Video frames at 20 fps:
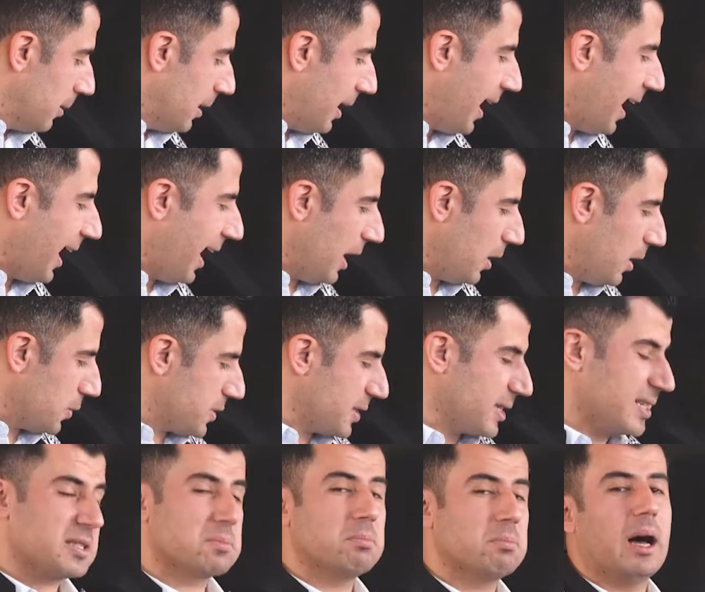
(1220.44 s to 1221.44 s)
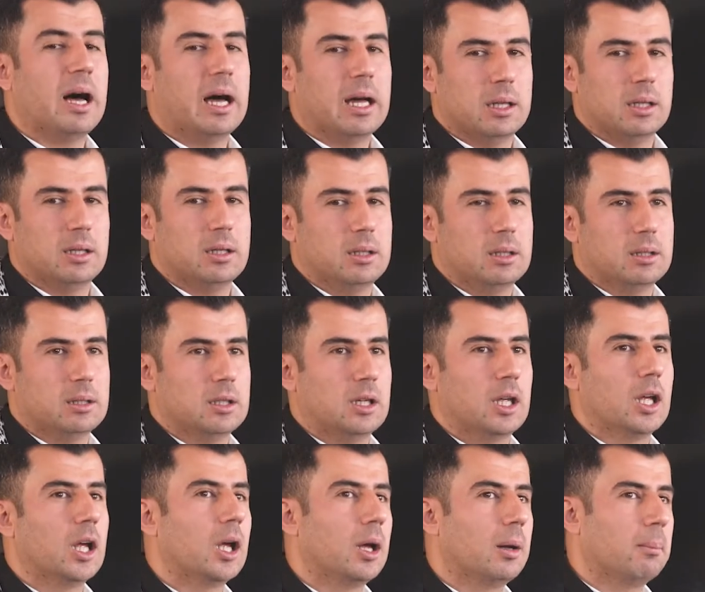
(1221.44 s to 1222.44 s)
House is mal.
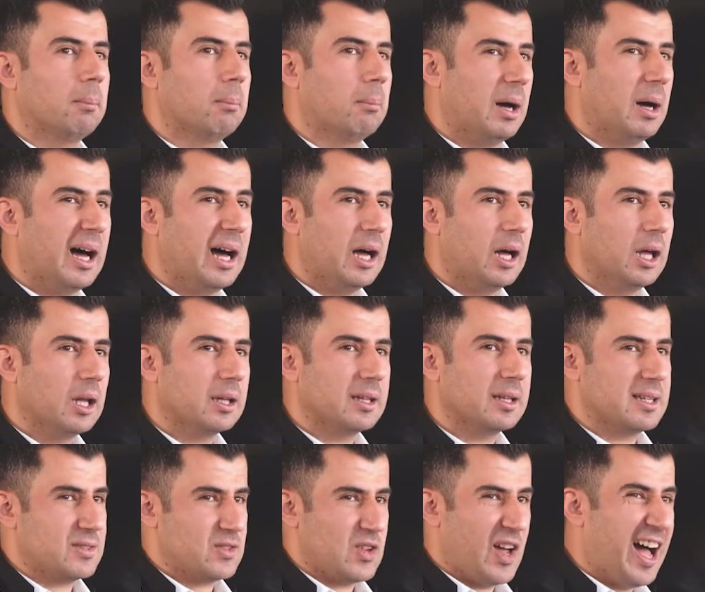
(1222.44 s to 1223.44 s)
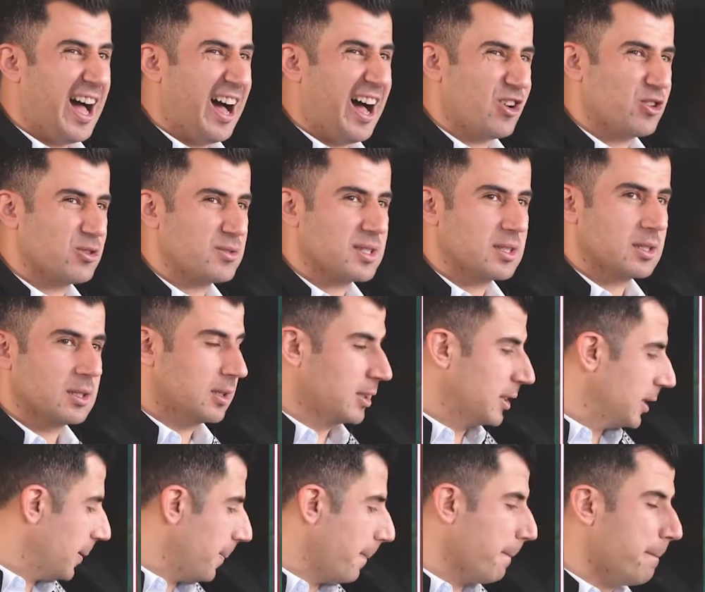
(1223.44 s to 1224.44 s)
Mal is house.
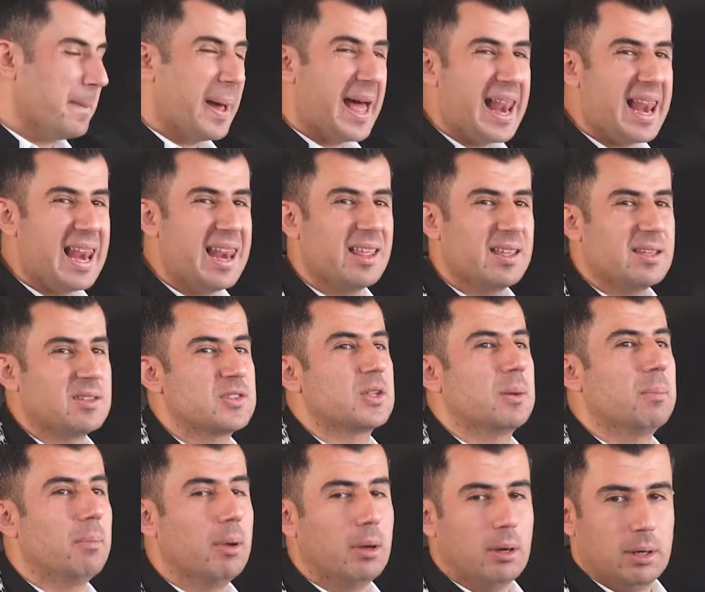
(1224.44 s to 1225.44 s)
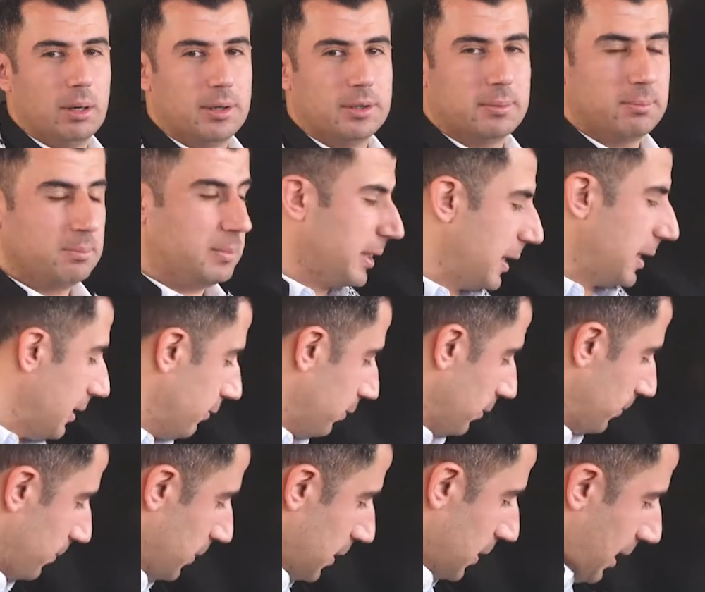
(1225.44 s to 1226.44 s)
Mel is a bird. Be
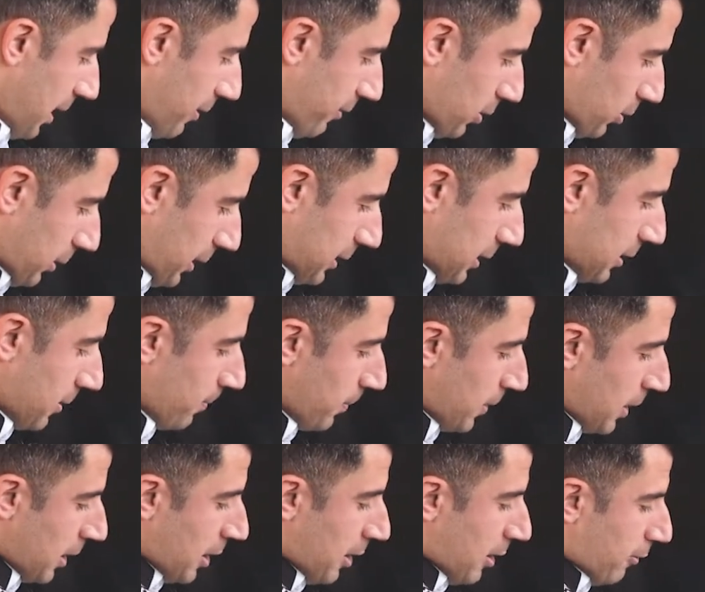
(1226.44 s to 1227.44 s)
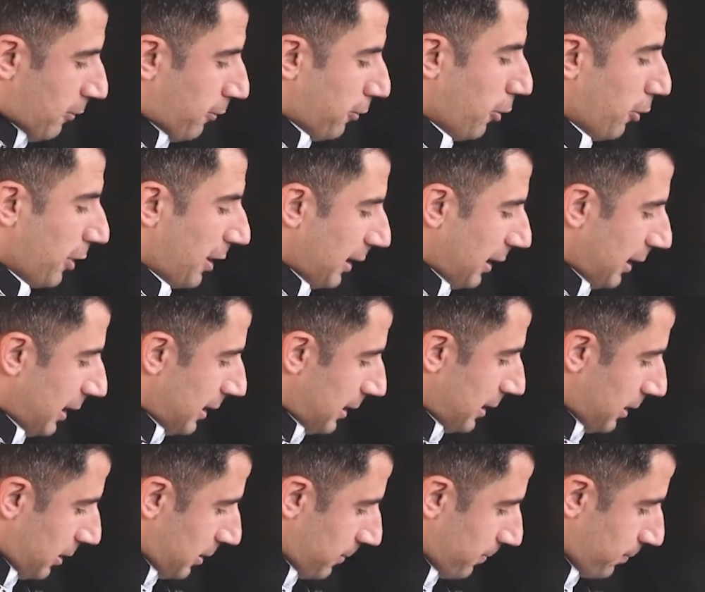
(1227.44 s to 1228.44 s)
careful. Have a look at it. For
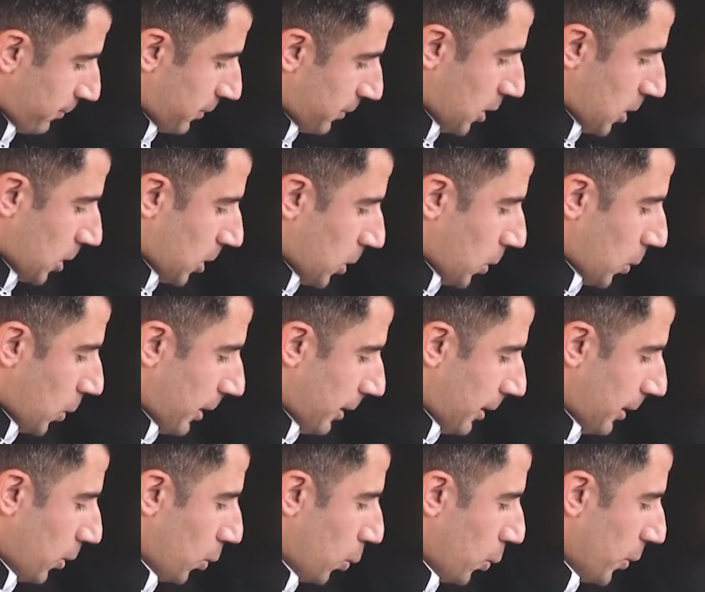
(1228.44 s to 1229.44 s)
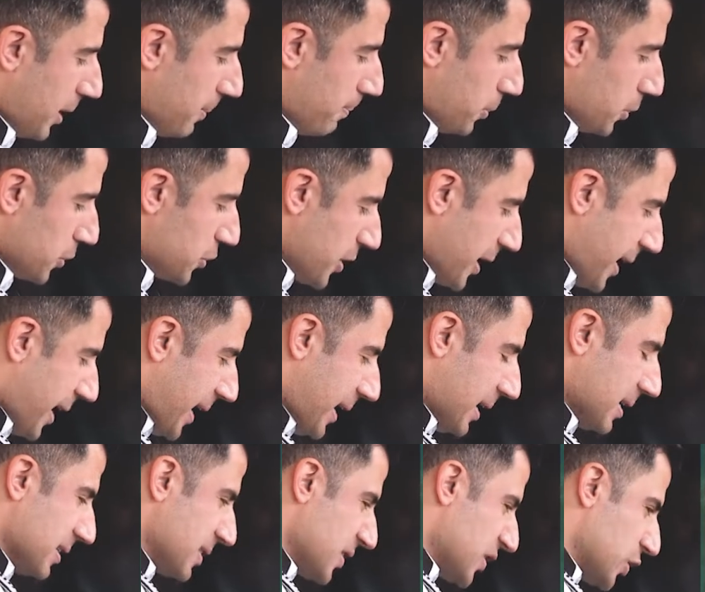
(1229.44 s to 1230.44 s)
le, we put
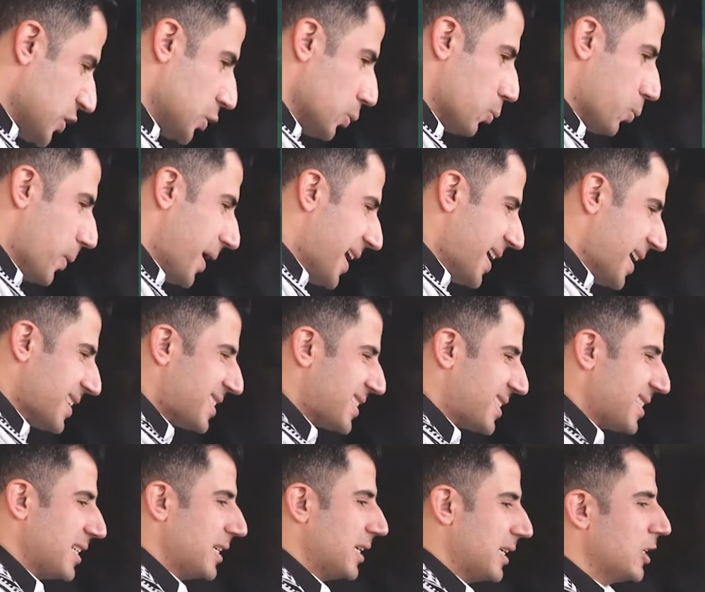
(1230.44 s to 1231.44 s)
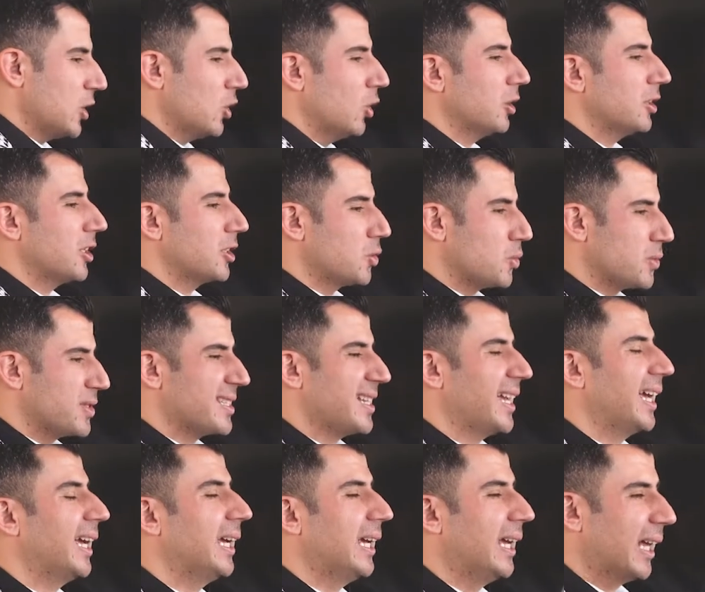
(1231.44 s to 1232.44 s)
a stress in order to
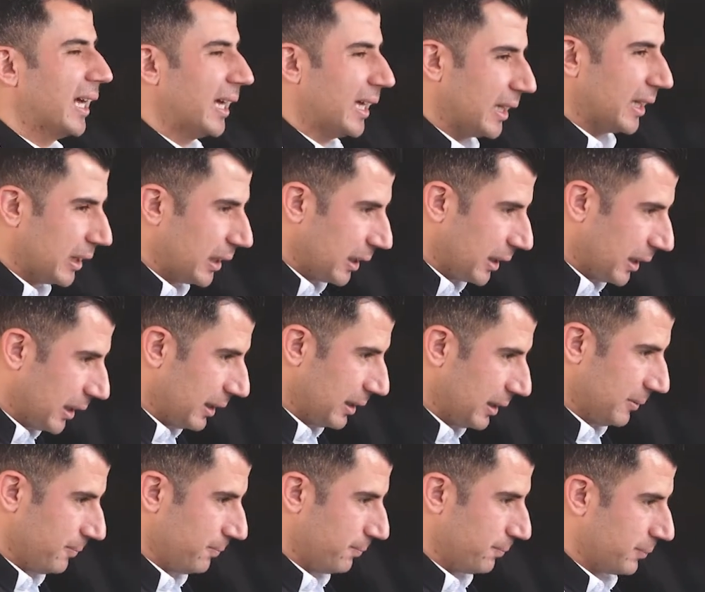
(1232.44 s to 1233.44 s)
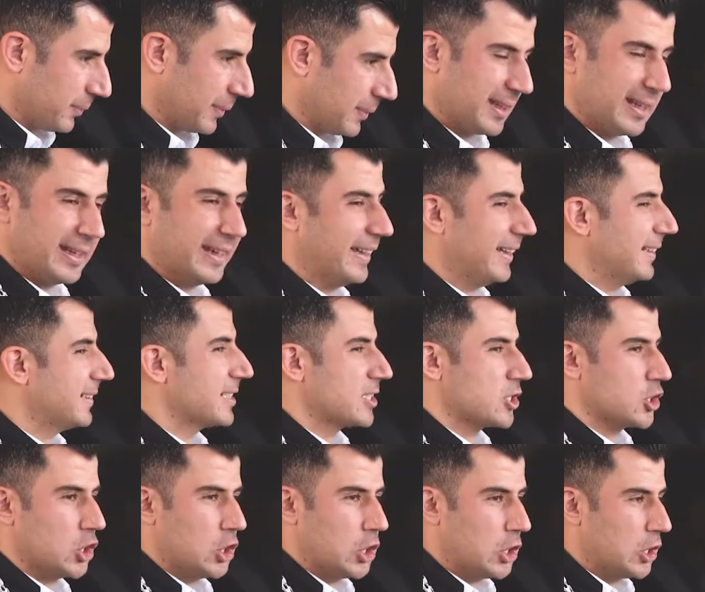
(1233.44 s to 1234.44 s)
say a le. It
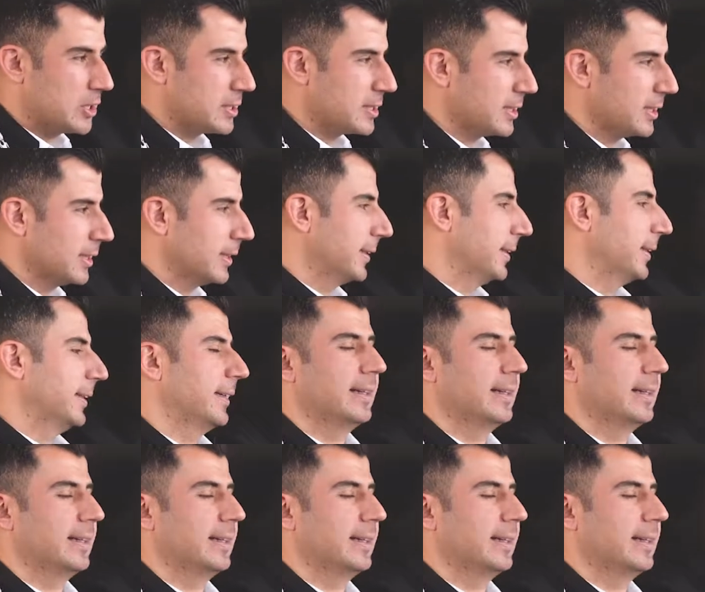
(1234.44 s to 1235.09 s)
is not